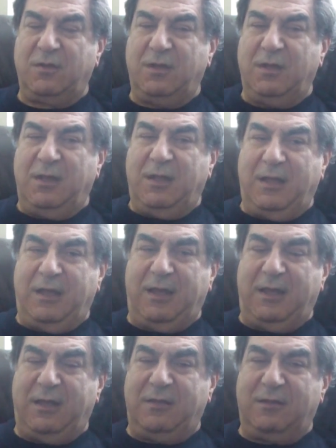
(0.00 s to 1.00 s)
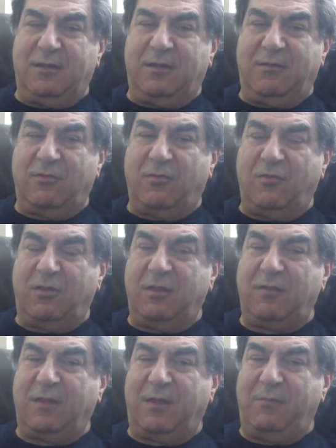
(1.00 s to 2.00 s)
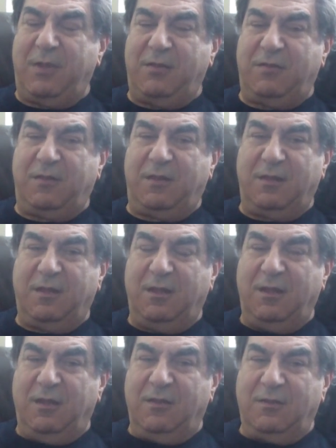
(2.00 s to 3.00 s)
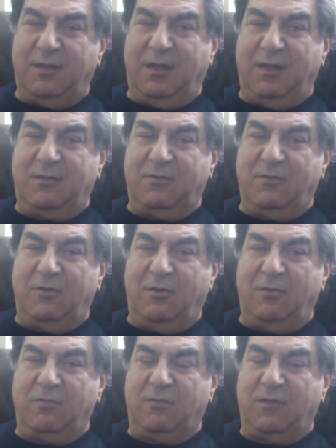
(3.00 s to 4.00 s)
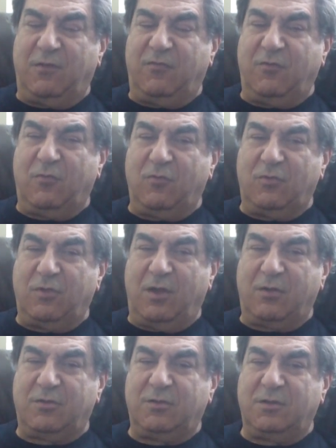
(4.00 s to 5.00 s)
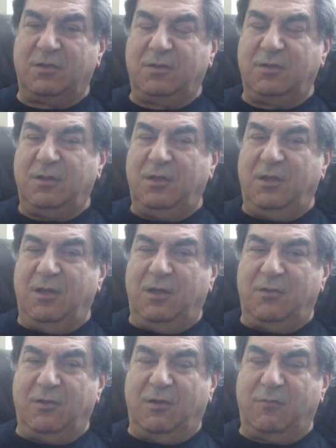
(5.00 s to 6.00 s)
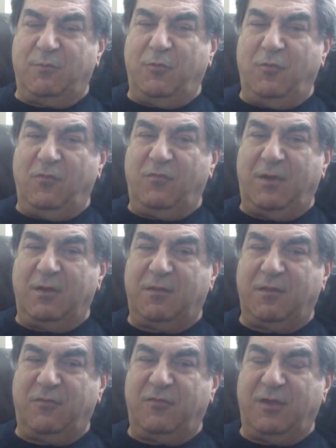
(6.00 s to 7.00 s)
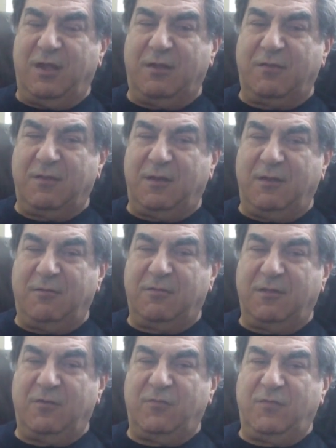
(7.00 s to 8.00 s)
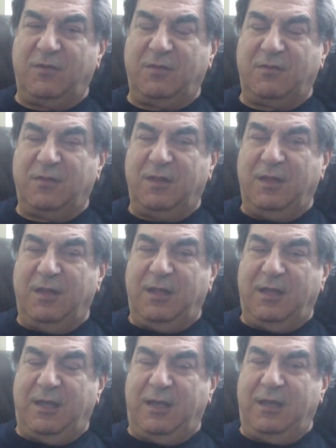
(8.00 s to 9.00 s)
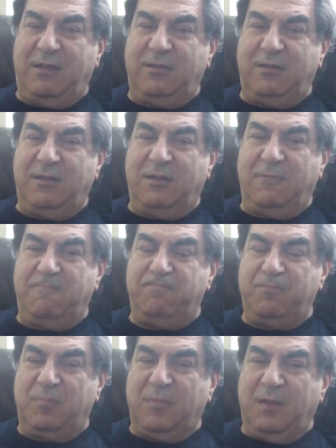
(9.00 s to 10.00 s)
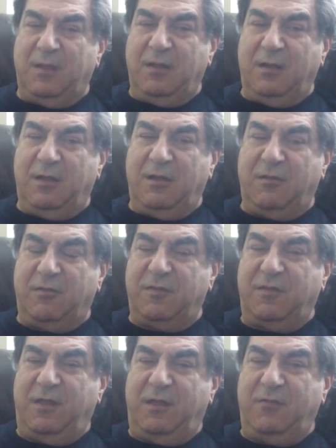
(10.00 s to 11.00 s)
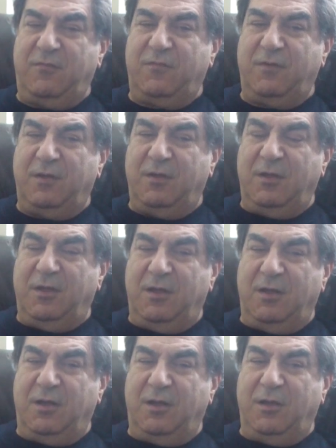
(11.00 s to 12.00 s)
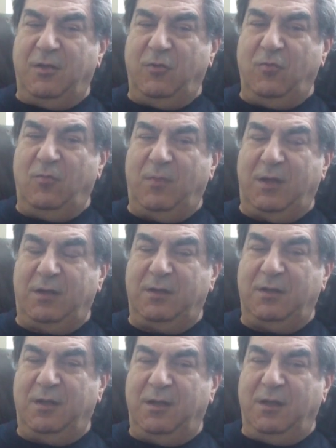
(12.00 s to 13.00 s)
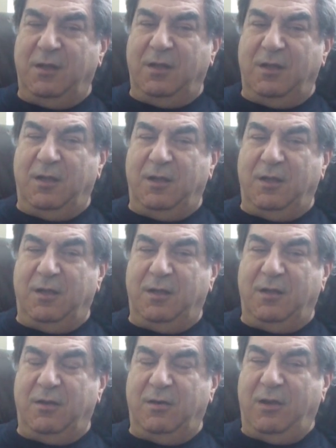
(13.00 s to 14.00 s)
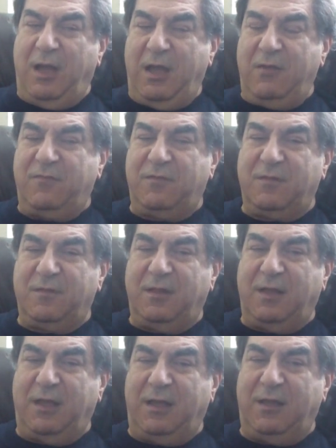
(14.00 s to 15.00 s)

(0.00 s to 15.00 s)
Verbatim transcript: And uh, so it is amazing that, you know, such a good doctor does provide such an excellent service and uh, uh, save uh, human uh, life. And